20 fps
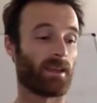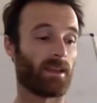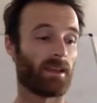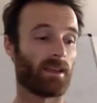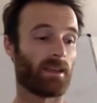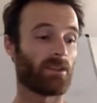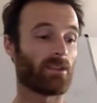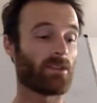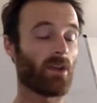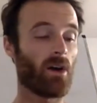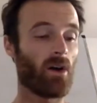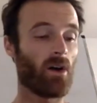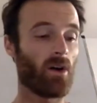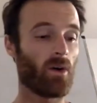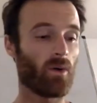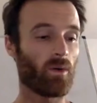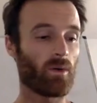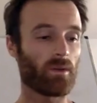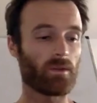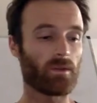
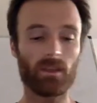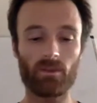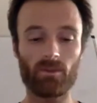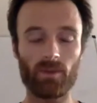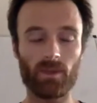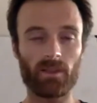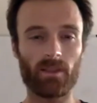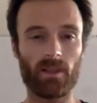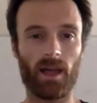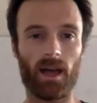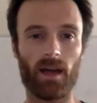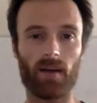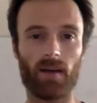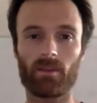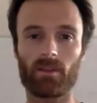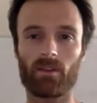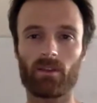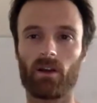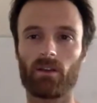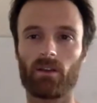So this week's lab,
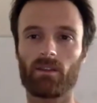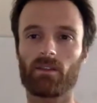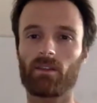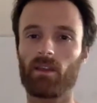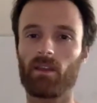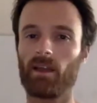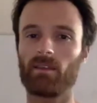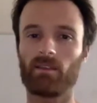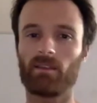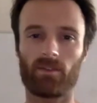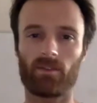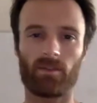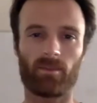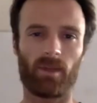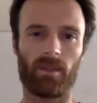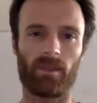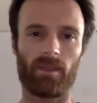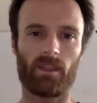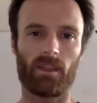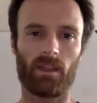it's on the scientific
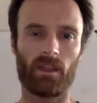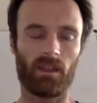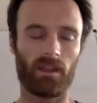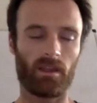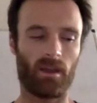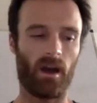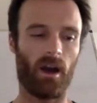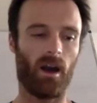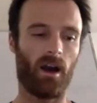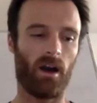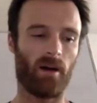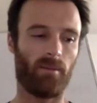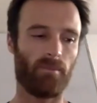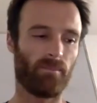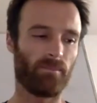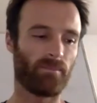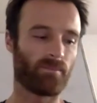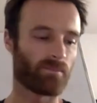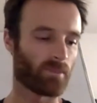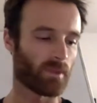method.
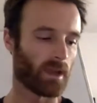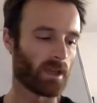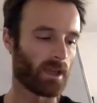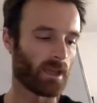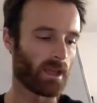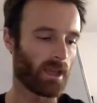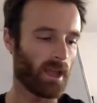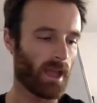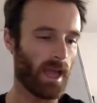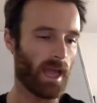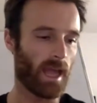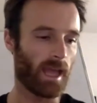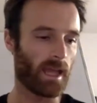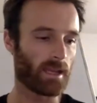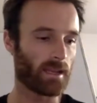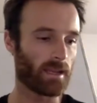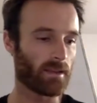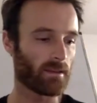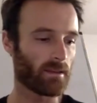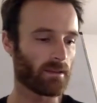And
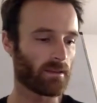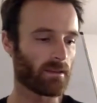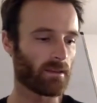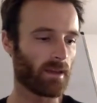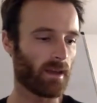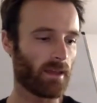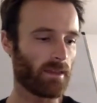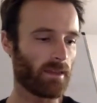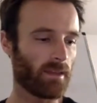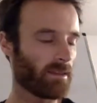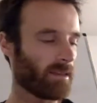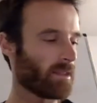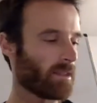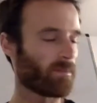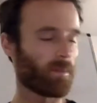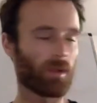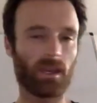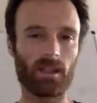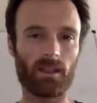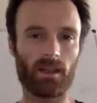I think this
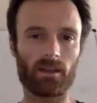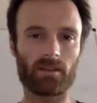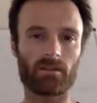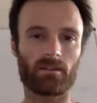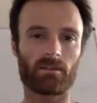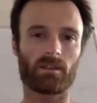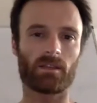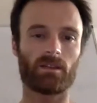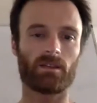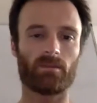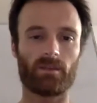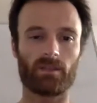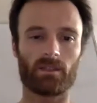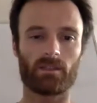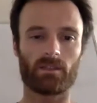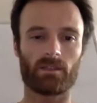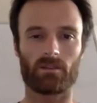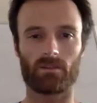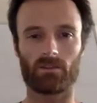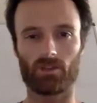mini lecture is going to be
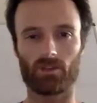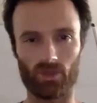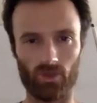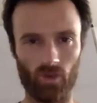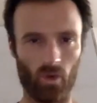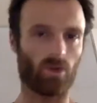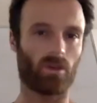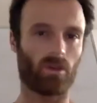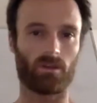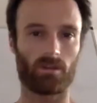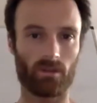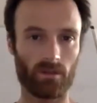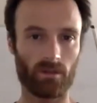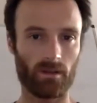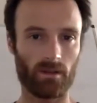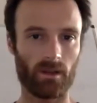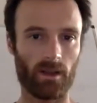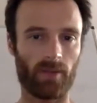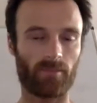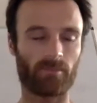shorter.
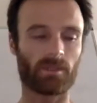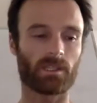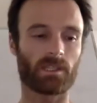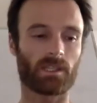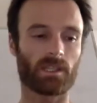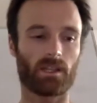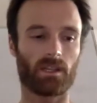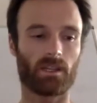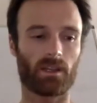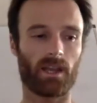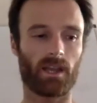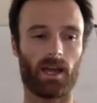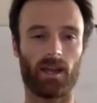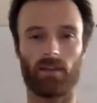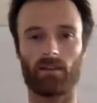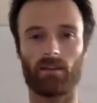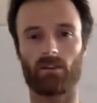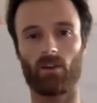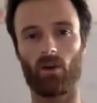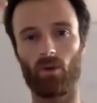I'm just going to
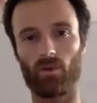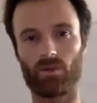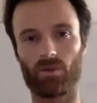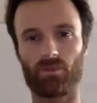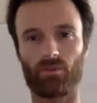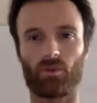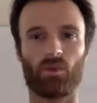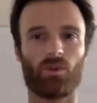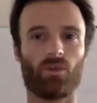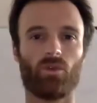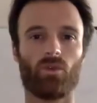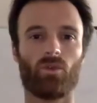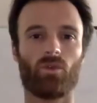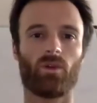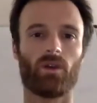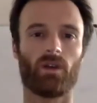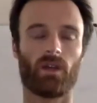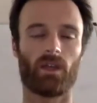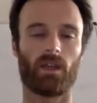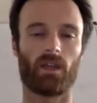kind of go
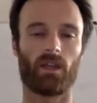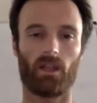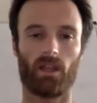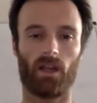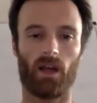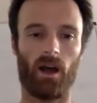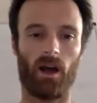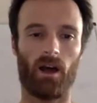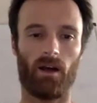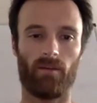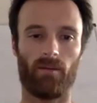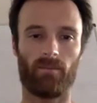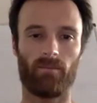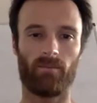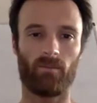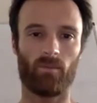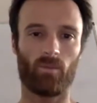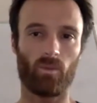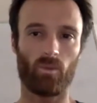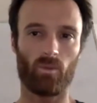through
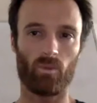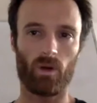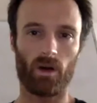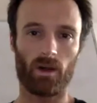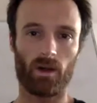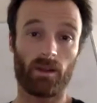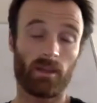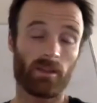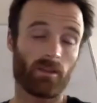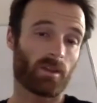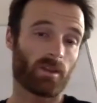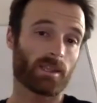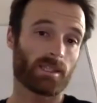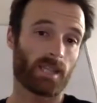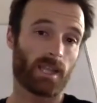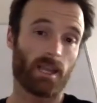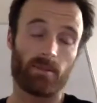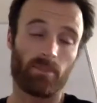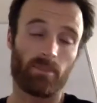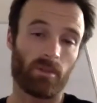another
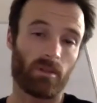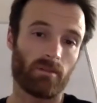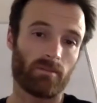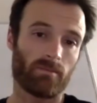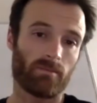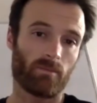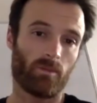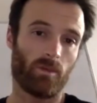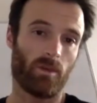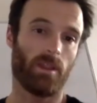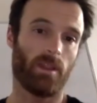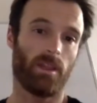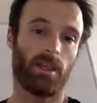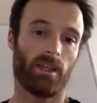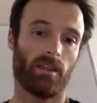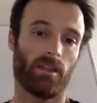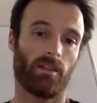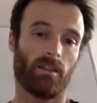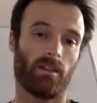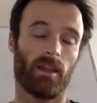example,
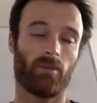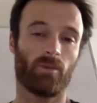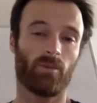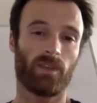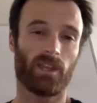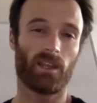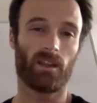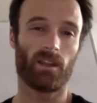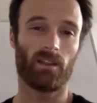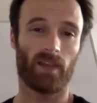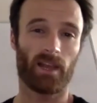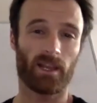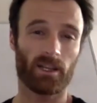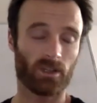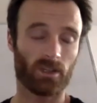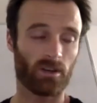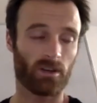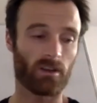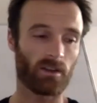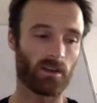really, like we did in
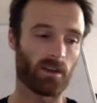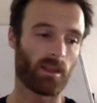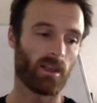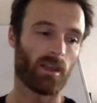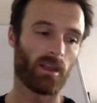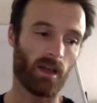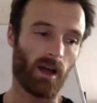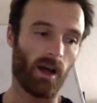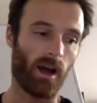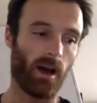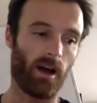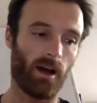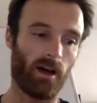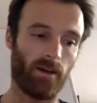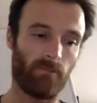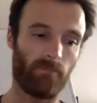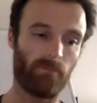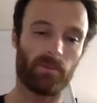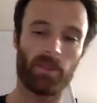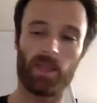lecture,
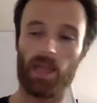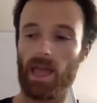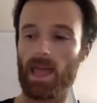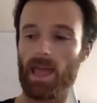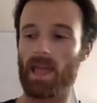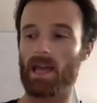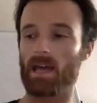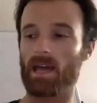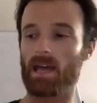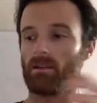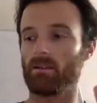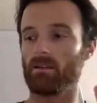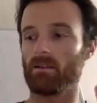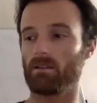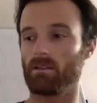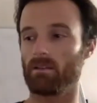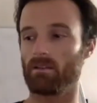and